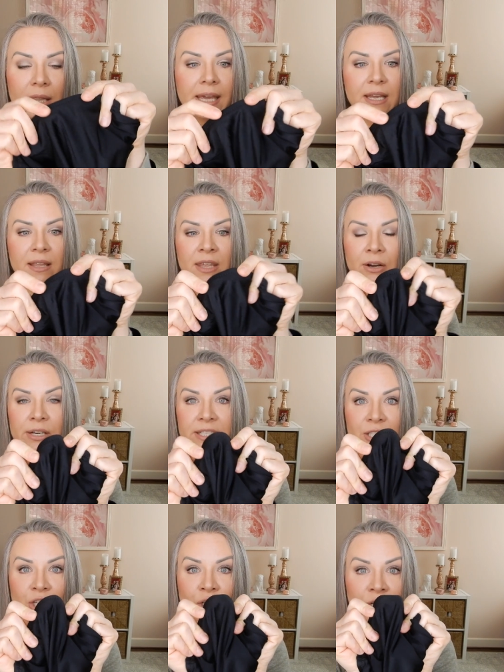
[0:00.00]
Like there
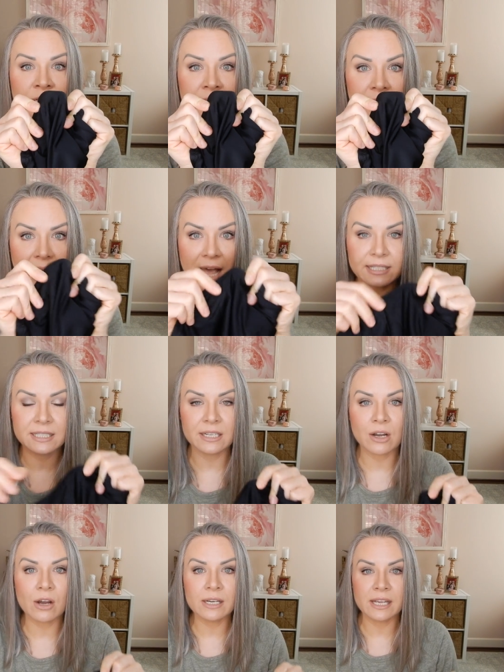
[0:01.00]
is good
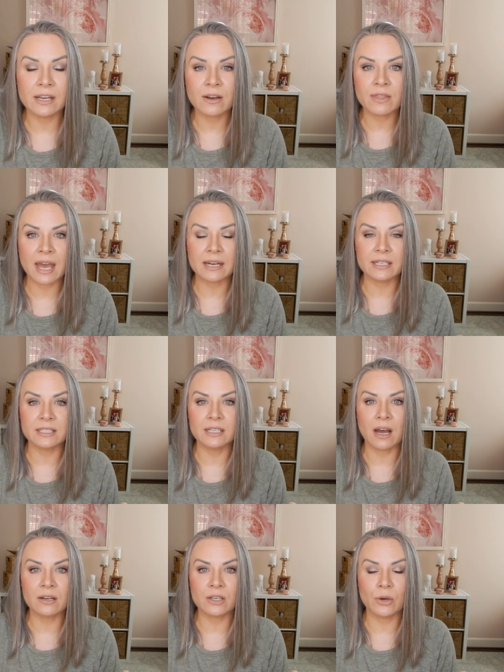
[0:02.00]
elastic on here that is
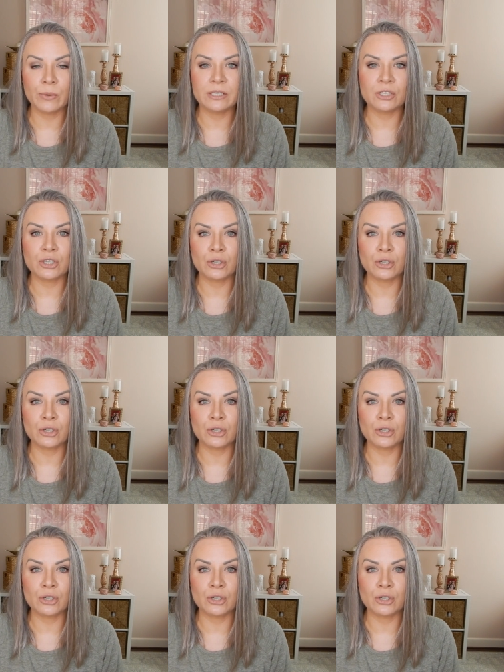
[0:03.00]
not going